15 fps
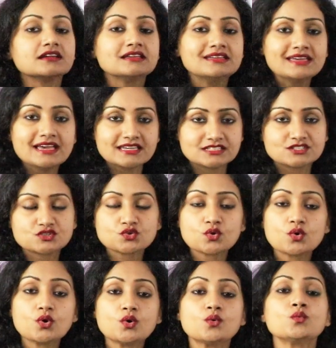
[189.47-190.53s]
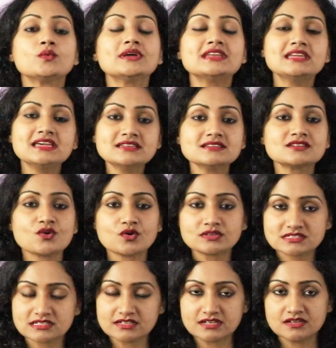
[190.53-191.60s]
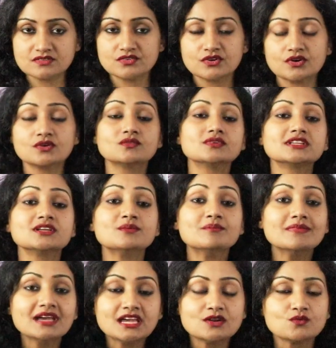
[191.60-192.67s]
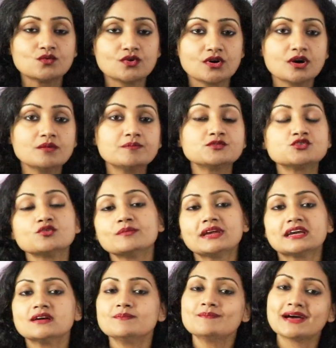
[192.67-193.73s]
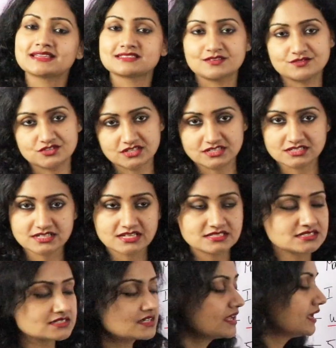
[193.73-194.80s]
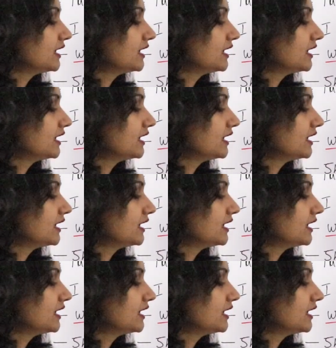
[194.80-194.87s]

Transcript: Yes, so we need an auxiliary verb with a main verb to make a passive sentence.